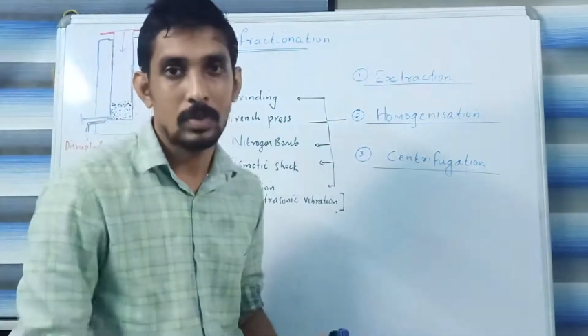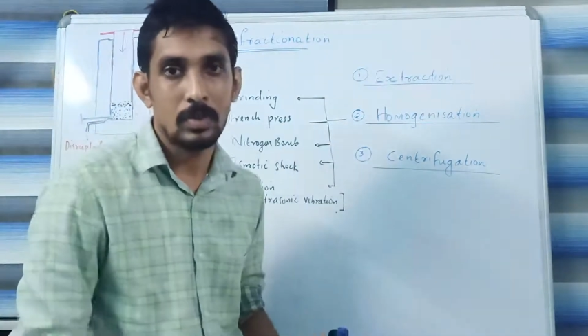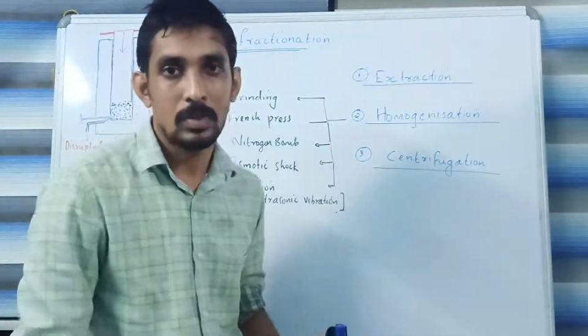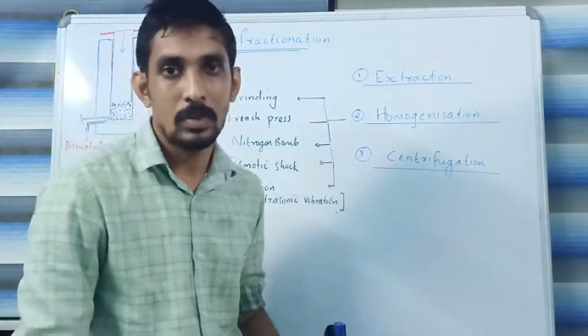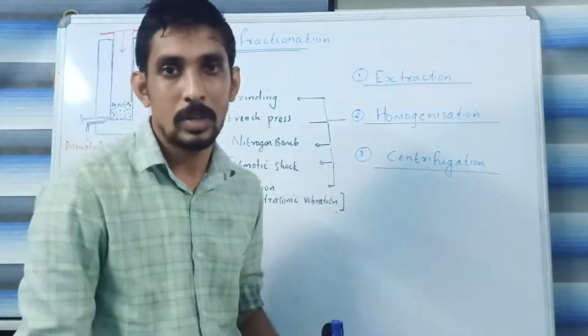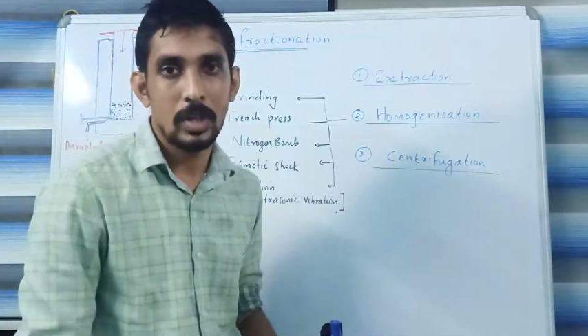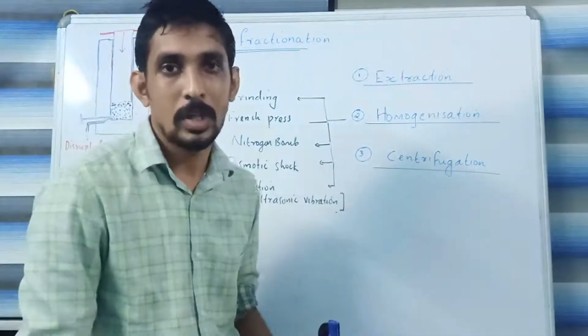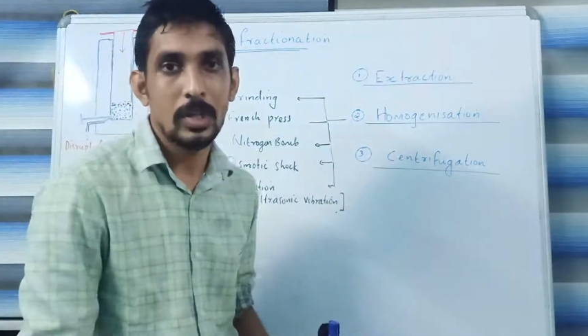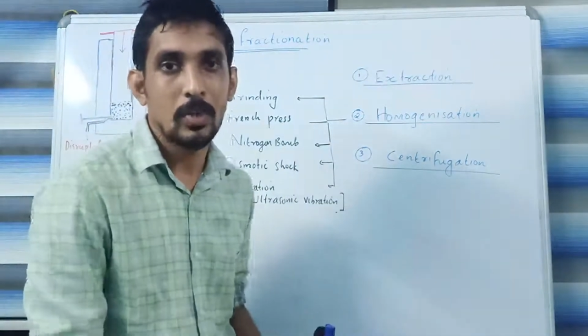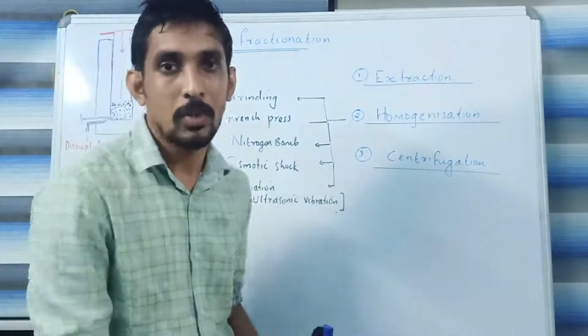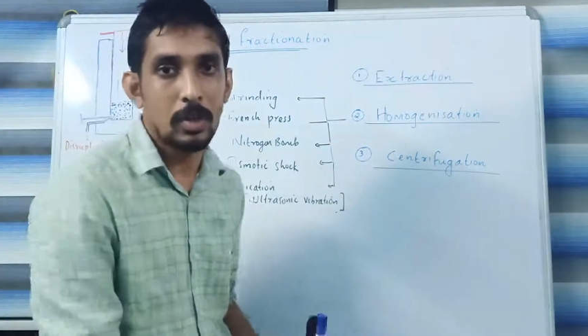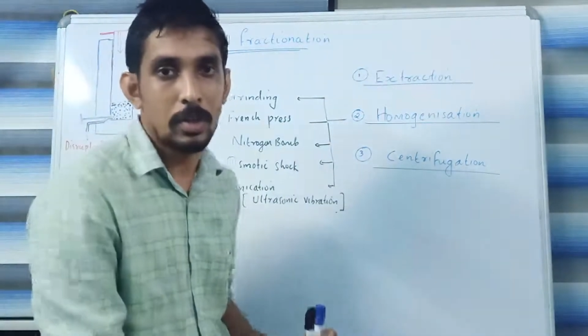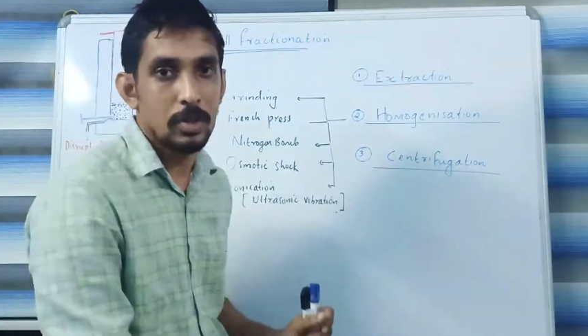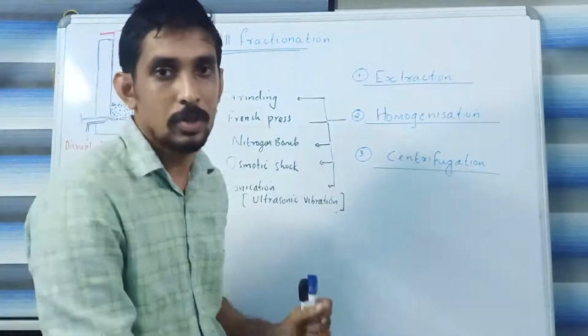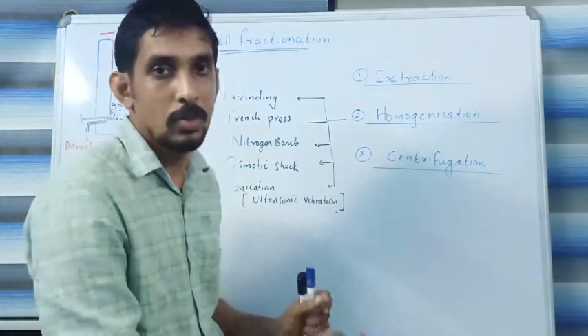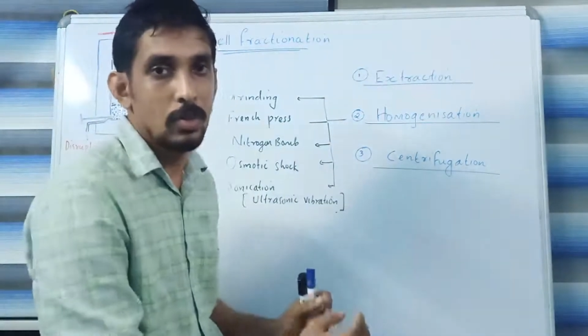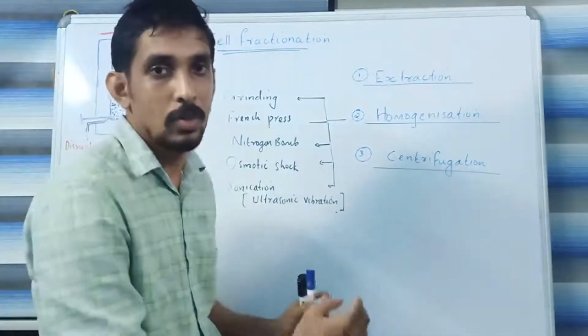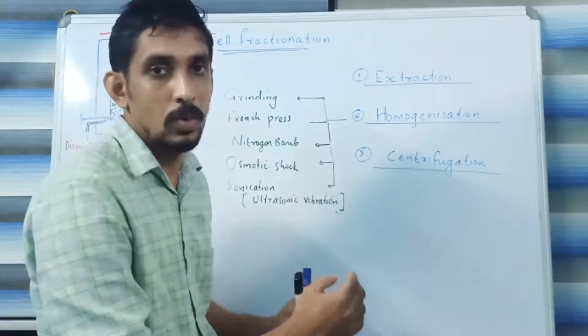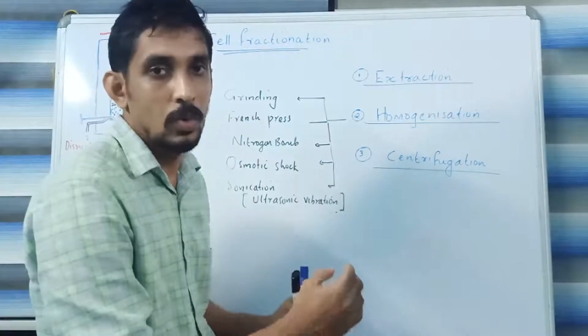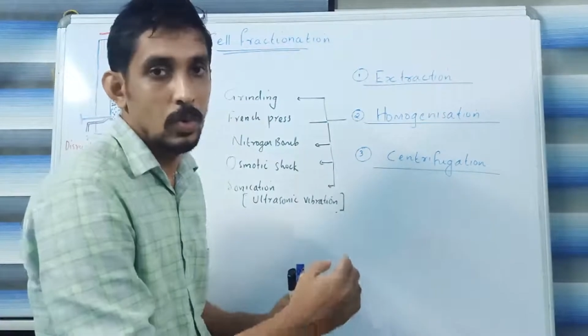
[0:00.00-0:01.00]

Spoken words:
in order to